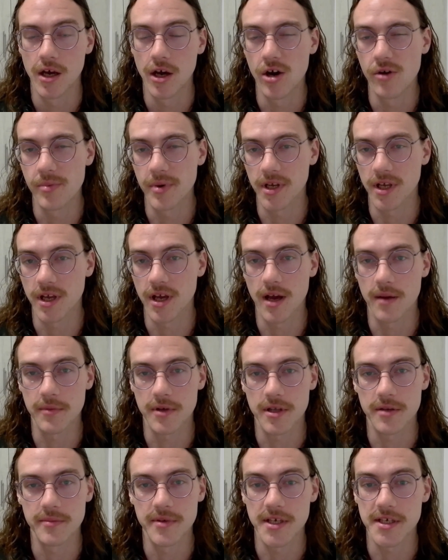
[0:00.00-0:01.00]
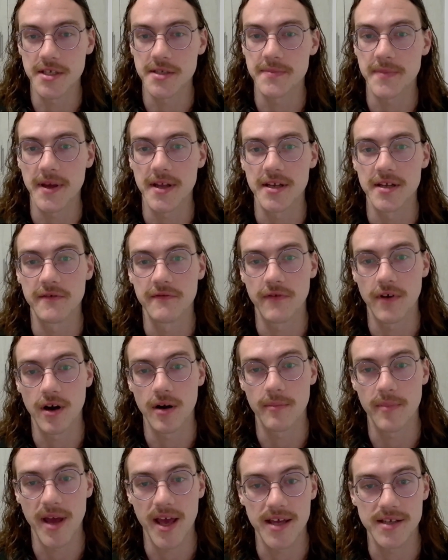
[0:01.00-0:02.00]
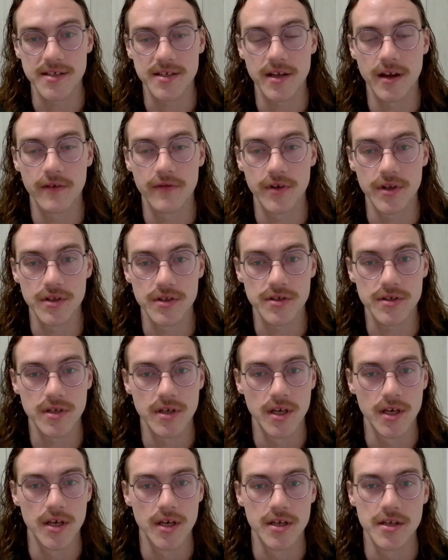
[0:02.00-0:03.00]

OpenComm could be expanded far past governance